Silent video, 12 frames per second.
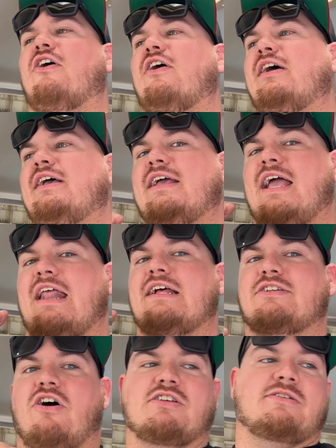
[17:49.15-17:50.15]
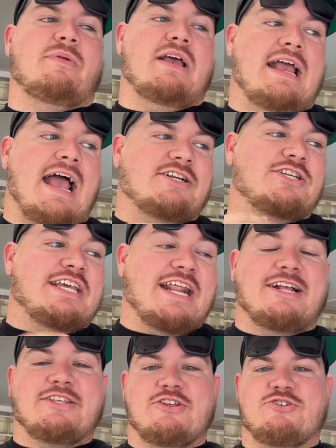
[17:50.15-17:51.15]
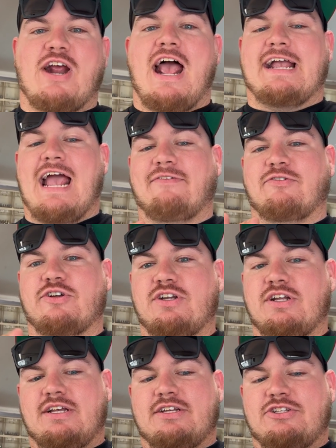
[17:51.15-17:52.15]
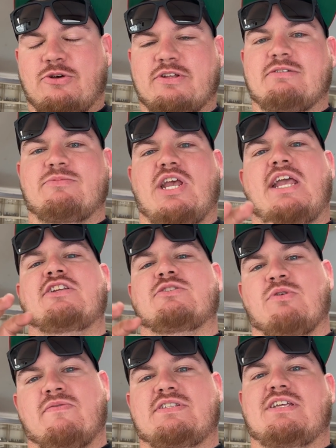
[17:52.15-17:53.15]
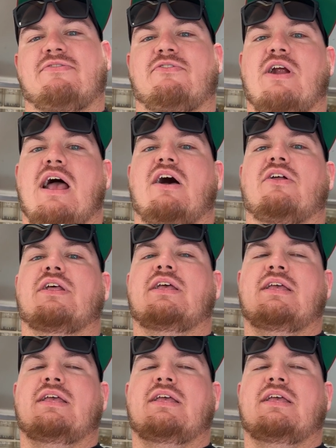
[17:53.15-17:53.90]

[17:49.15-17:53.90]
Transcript: and it's awesome to actually get out to the track after doing some changes, moving stuff around,